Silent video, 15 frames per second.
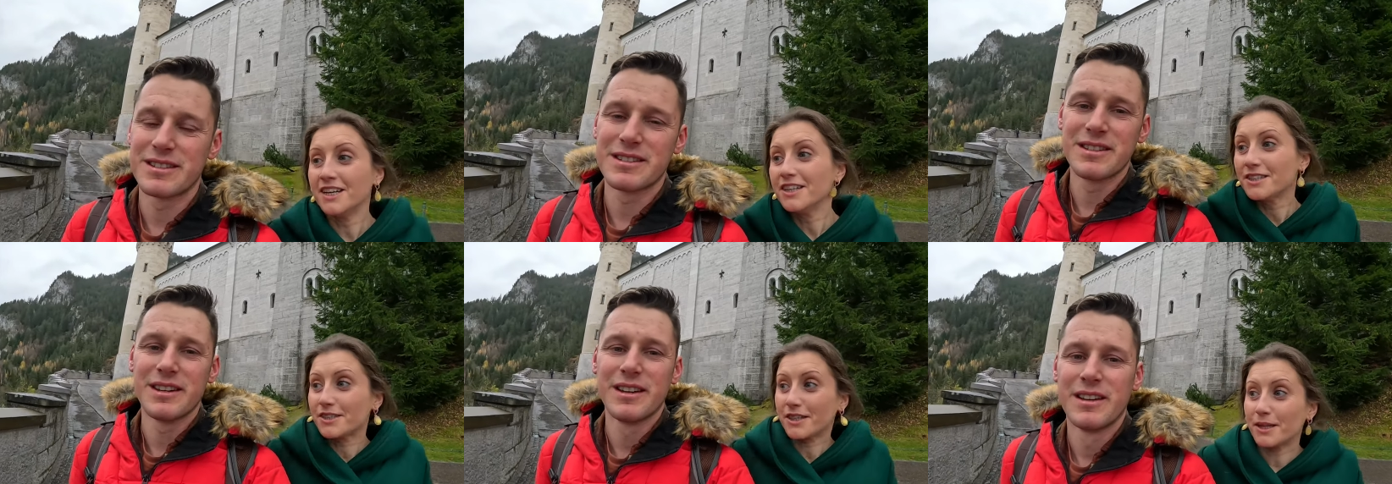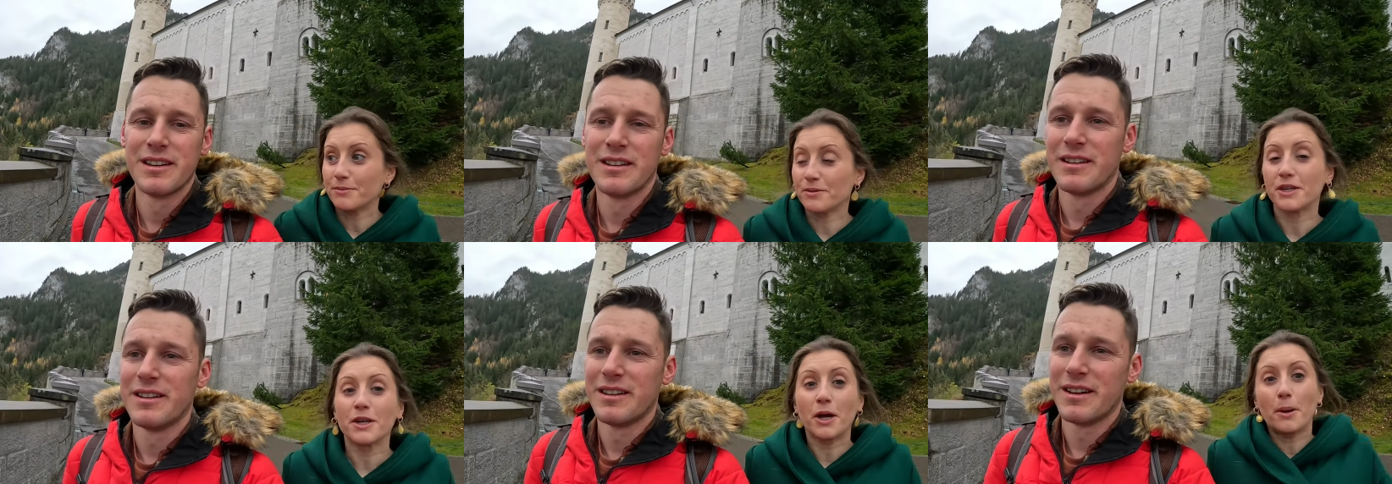Speaker 1: so then
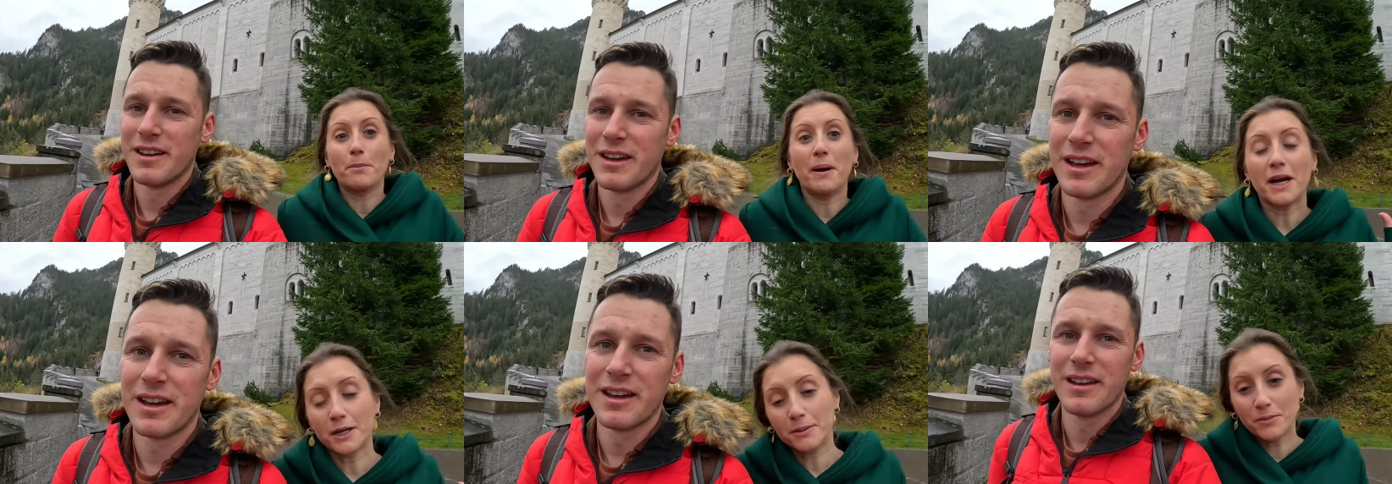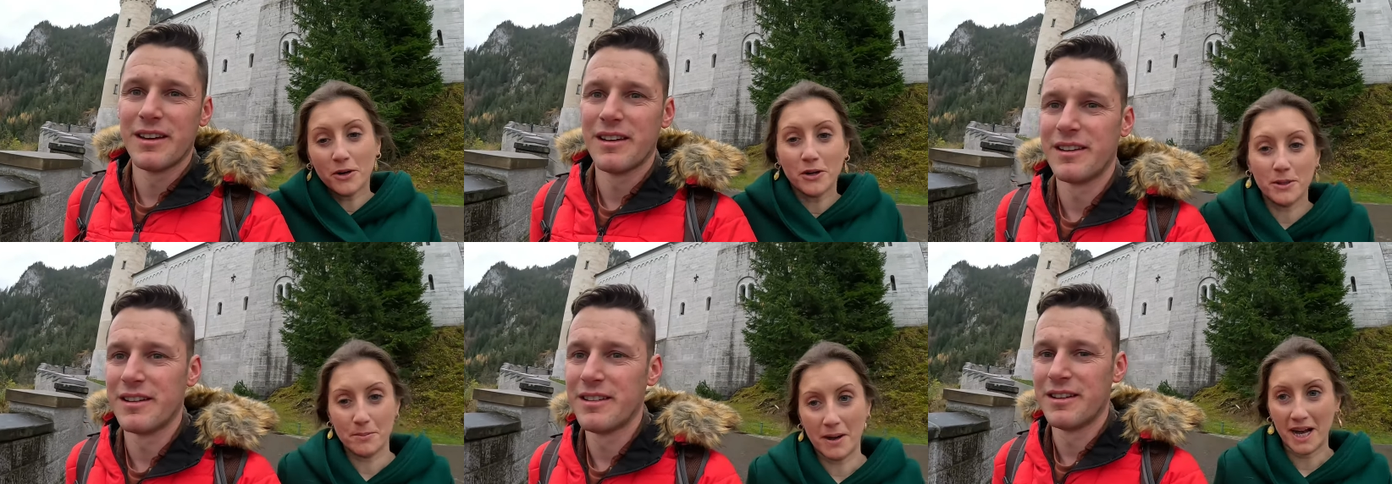we can go back and buy
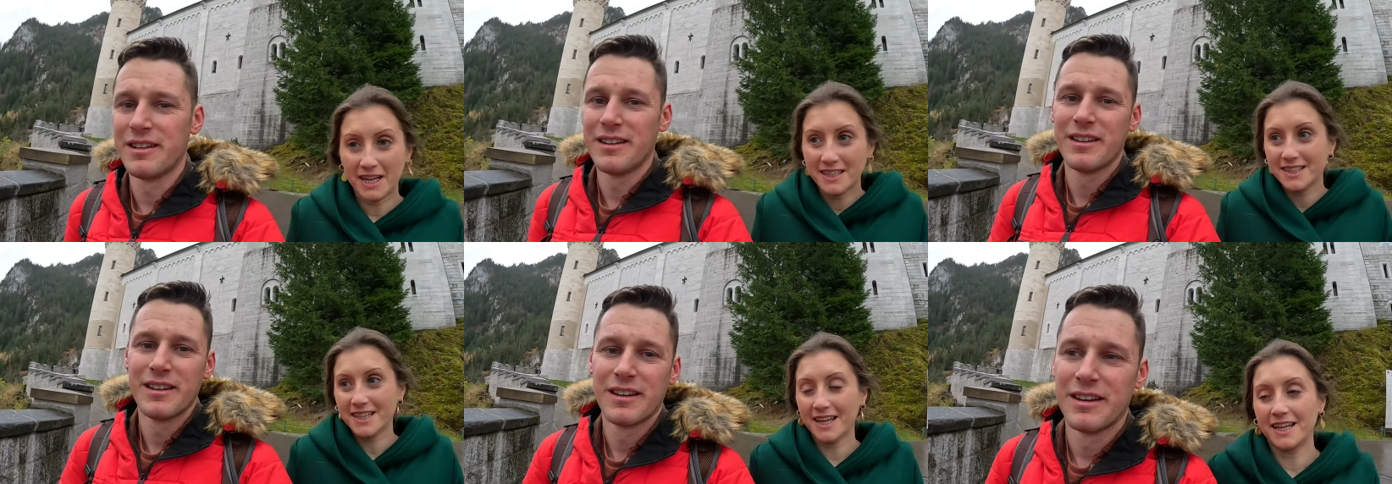the mask.